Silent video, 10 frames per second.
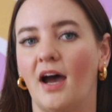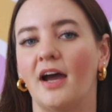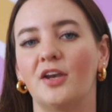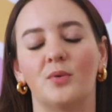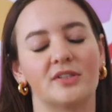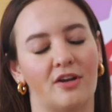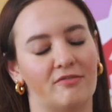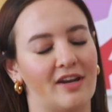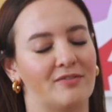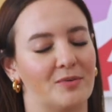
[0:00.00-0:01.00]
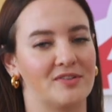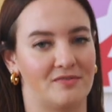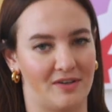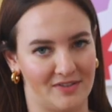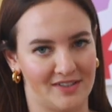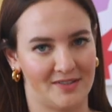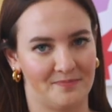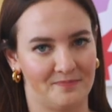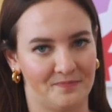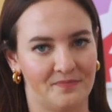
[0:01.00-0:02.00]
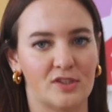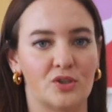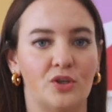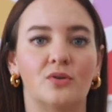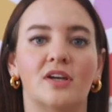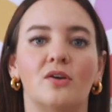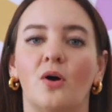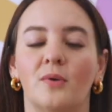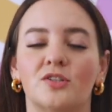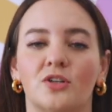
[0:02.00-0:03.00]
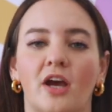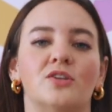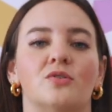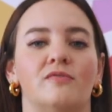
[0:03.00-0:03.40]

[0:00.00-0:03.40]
I know it's not everyone's favorite. So you can always try to